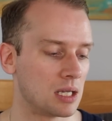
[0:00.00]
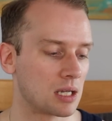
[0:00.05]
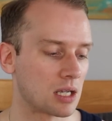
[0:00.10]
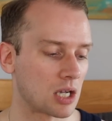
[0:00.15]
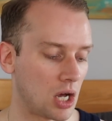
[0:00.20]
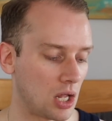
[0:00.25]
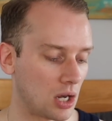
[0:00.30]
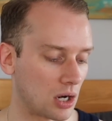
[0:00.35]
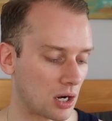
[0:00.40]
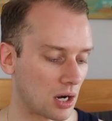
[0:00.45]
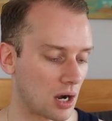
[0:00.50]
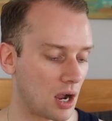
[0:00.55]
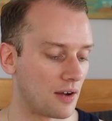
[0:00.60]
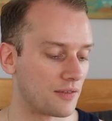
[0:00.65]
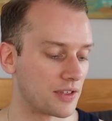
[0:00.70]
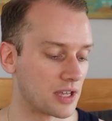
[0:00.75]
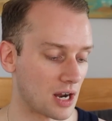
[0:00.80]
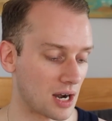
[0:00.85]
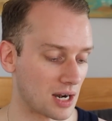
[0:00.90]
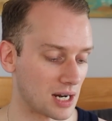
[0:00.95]
color
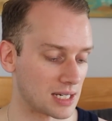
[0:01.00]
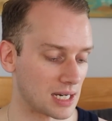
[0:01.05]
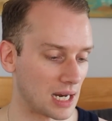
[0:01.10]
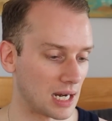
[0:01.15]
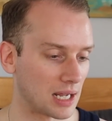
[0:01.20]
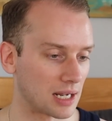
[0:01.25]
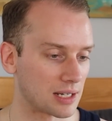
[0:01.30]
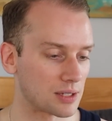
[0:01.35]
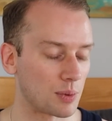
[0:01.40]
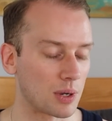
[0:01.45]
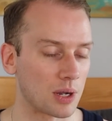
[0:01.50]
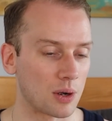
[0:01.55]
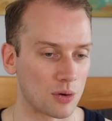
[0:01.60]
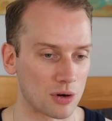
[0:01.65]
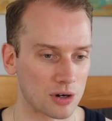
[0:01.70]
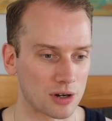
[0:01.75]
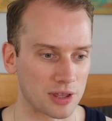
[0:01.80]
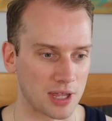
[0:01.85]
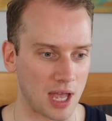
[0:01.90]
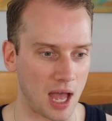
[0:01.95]
of the Yarnadelic. So I
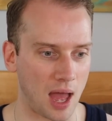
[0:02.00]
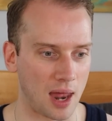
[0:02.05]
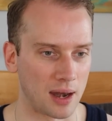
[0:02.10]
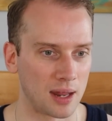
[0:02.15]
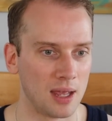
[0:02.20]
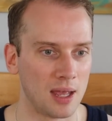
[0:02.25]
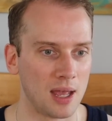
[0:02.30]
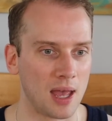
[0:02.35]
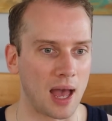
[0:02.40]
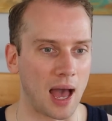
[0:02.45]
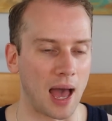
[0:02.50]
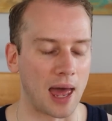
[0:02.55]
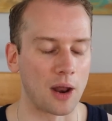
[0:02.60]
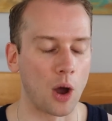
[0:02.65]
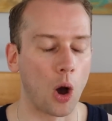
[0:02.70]
ordered that and